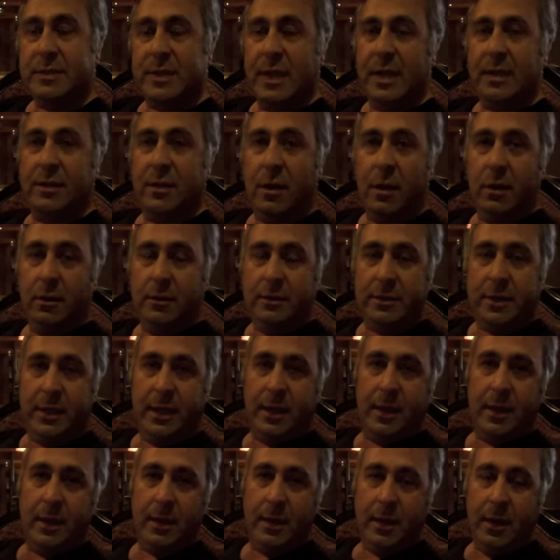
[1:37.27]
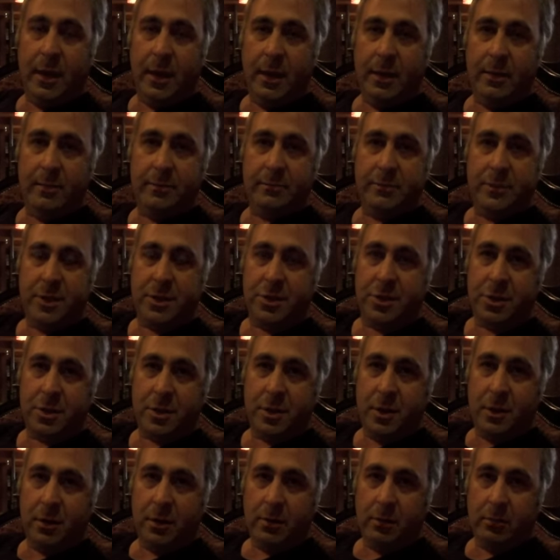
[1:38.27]
send all the
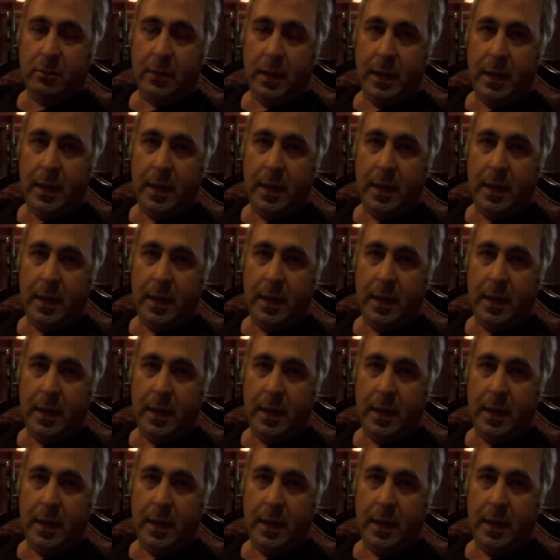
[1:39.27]
digital